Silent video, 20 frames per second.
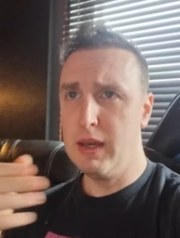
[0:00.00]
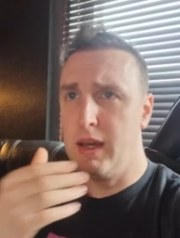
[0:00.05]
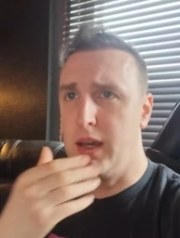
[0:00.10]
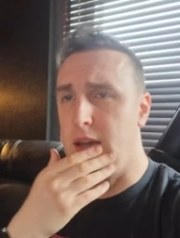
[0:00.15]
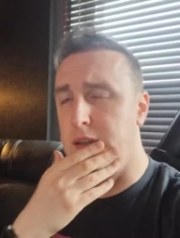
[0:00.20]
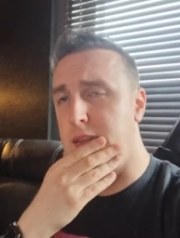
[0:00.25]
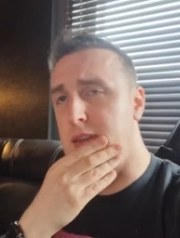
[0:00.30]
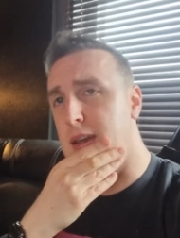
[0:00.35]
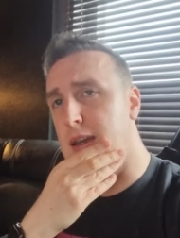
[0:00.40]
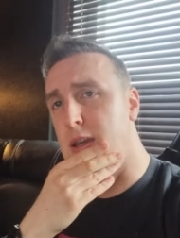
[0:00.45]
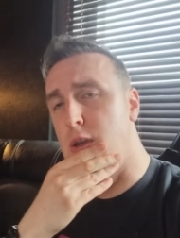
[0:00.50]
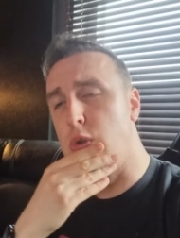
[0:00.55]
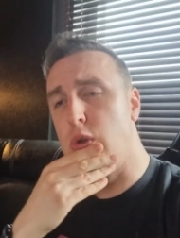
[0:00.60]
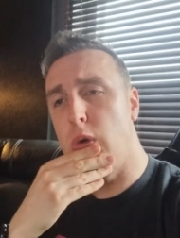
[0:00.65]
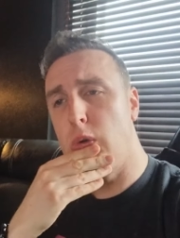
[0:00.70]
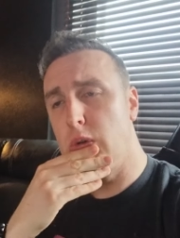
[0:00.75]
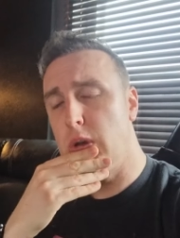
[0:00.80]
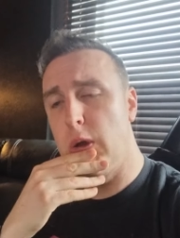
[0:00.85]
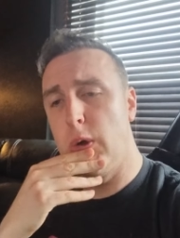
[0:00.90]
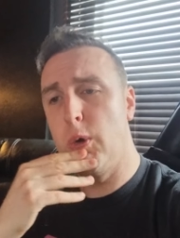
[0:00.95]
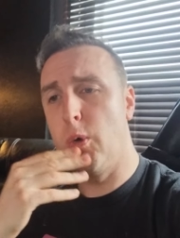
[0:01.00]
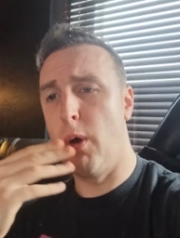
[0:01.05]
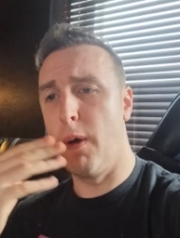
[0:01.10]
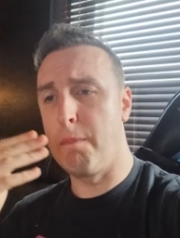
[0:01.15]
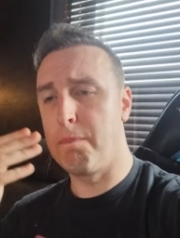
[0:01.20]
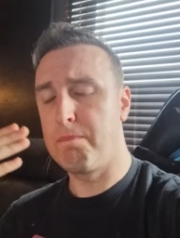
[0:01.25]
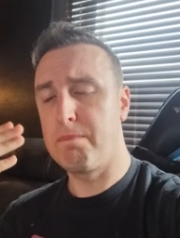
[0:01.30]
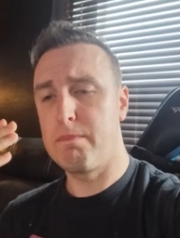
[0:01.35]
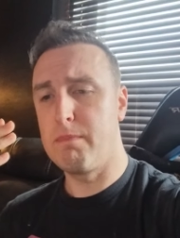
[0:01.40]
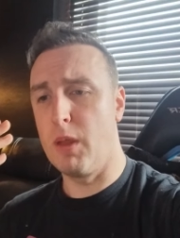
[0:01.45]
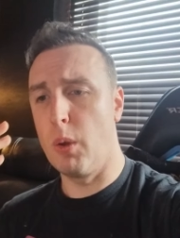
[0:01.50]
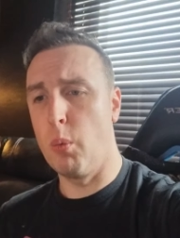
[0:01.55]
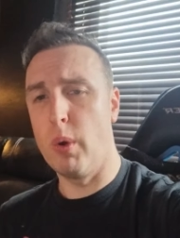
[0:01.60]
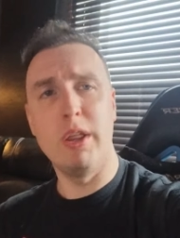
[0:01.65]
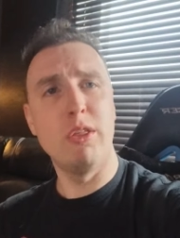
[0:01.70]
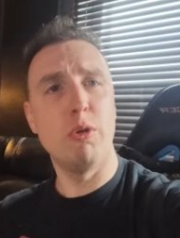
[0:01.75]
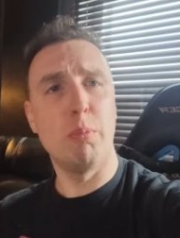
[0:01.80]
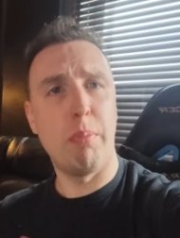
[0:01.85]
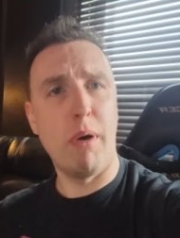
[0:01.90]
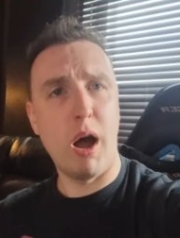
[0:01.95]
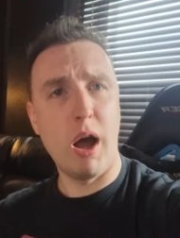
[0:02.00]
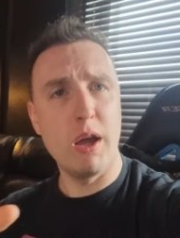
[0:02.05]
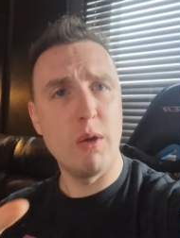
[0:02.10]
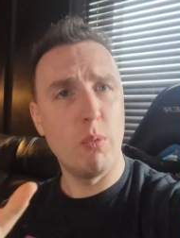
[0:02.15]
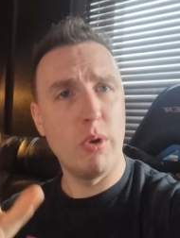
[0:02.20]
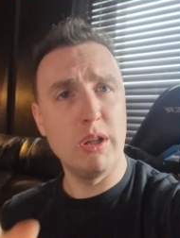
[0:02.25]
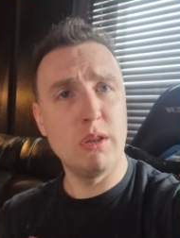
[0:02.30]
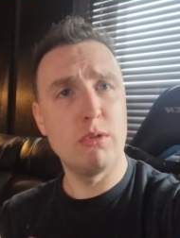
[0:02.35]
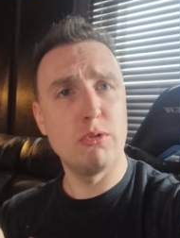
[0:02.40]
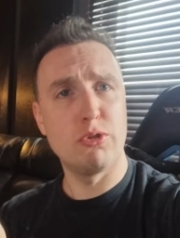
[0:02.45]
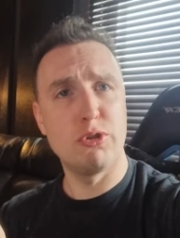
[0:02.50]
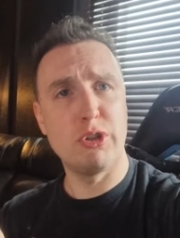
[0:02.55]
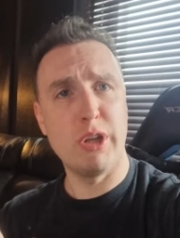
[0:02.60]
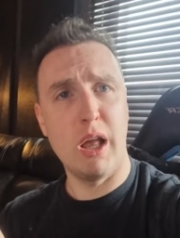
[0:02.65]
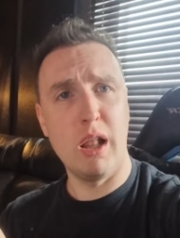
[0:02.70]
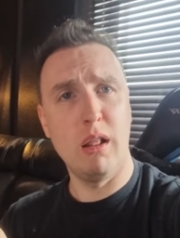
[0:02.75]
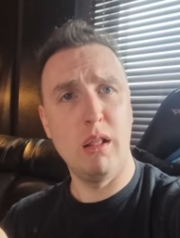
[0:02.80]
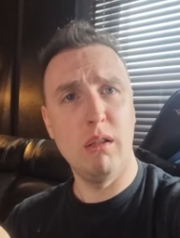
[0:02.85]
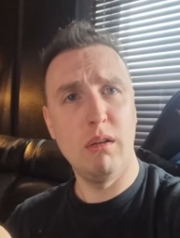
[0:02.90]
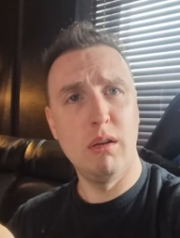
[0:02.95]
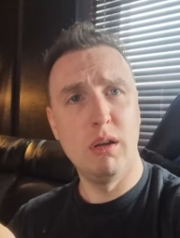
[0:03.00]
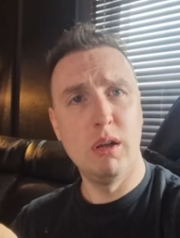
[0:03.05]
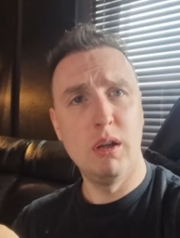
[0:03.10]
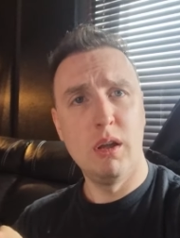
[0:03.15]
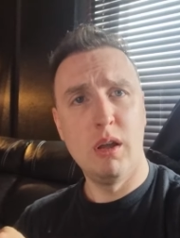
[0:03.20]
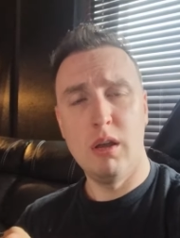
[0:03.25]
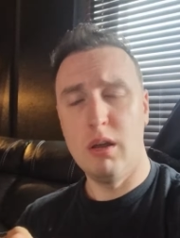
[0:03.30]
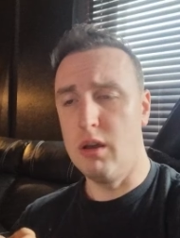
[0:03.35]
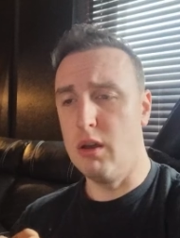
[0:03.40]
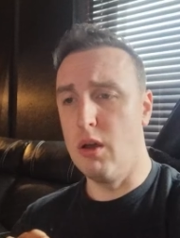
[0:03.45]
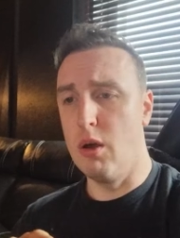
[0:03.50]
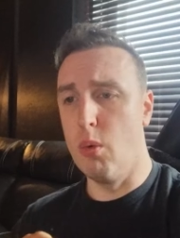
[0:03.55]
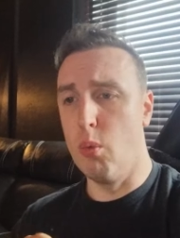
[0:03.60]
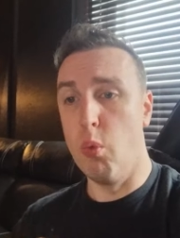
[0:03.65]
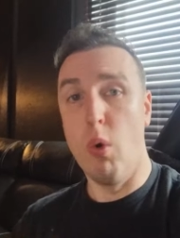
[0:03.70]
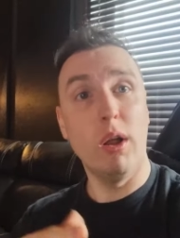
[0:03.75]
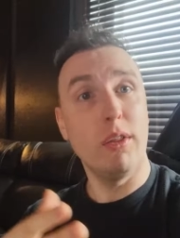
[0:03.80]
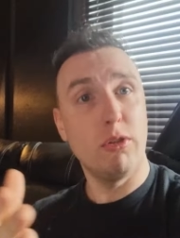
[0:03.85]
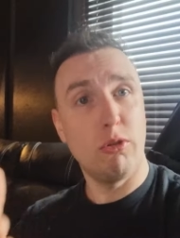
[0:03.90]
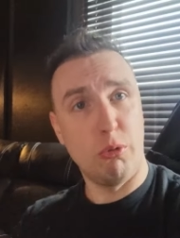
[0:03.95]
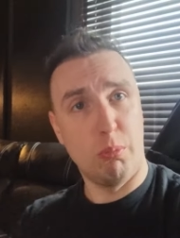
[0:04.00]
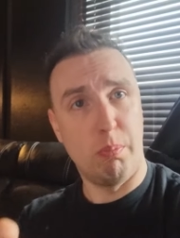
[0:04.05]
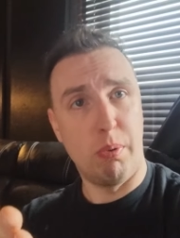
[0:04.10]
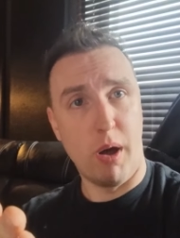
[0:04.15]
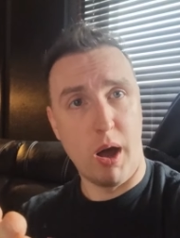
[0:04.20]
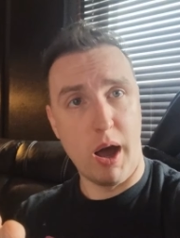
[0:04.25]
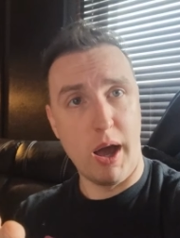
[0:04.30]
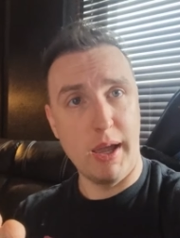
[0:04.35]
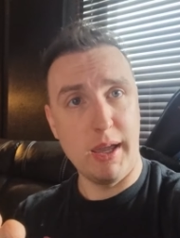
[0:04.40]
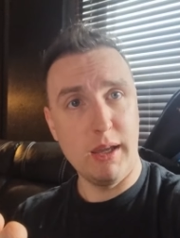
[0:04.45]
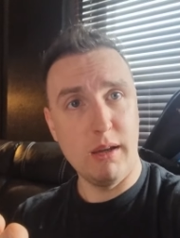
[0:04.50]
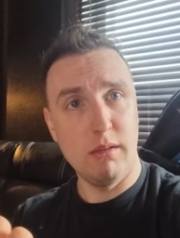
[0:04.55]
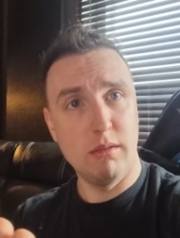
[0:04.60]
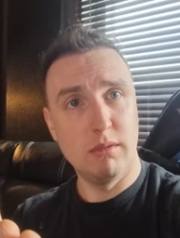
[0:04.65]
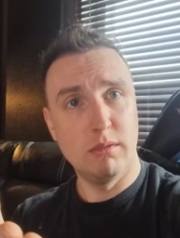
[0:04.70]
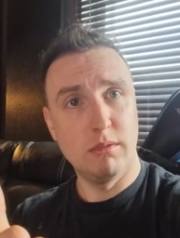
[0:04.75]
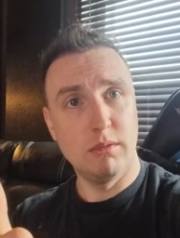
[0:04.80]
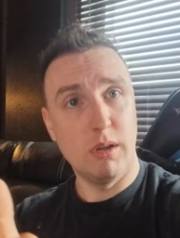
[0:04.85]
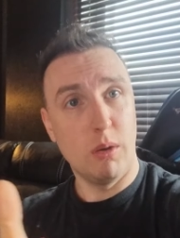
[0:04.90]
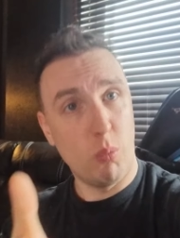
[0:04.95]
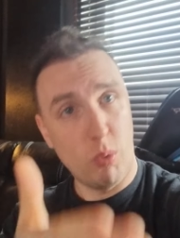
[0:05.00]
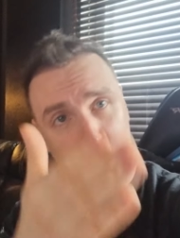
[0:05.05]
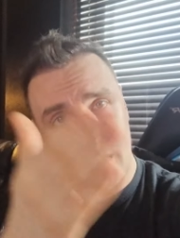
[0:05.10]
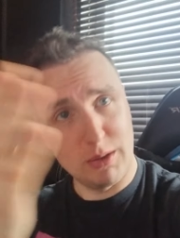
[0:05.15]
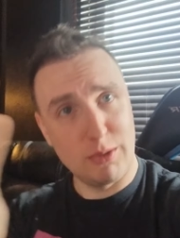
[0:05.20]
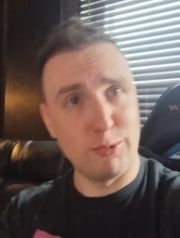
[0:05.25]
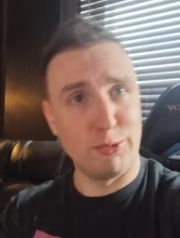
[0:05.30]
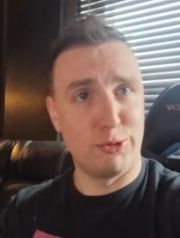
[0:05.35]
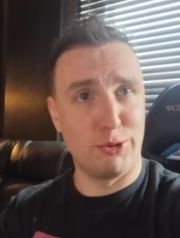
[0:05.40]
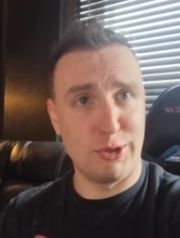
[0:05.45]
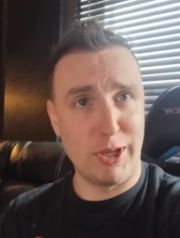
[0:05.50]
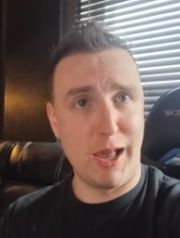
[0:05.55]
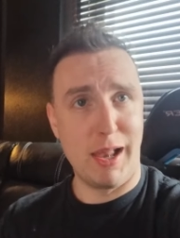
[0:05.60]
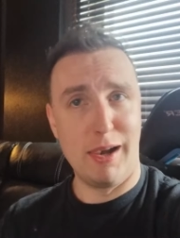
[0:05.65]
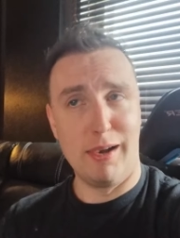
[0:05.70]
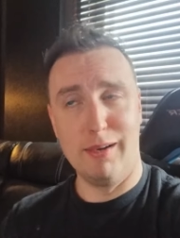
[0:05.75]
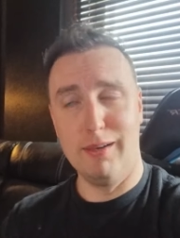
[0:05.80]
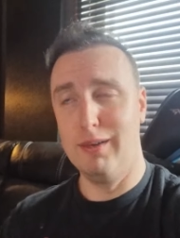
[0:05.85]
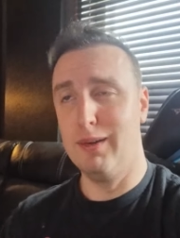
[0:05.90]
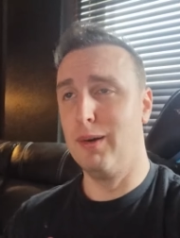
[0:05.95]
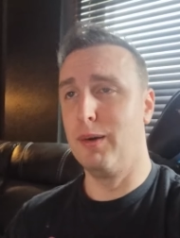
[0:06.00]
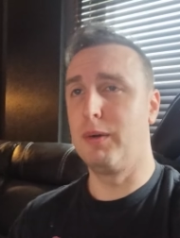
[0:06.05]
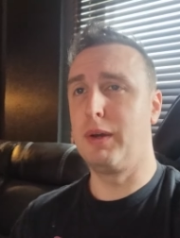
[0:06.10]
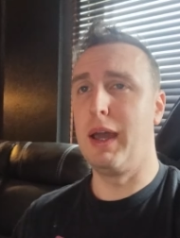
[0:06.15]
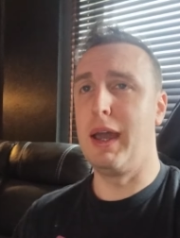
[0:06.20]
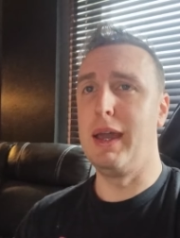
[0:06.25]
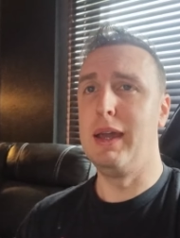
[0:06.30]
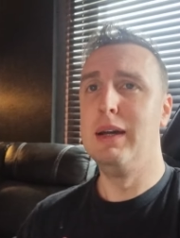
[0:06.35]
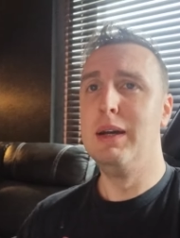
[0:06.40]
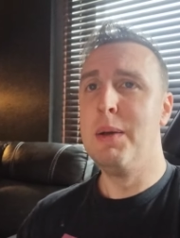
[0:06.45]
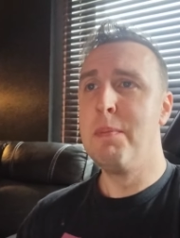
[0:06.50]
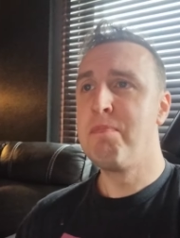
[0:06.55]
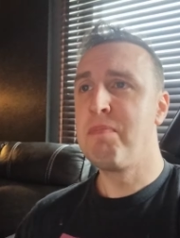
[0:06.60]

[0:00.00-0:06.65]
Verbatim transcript: And uh, you don't know uh, when to buy, when to sell, what to buy, what to sell, okay?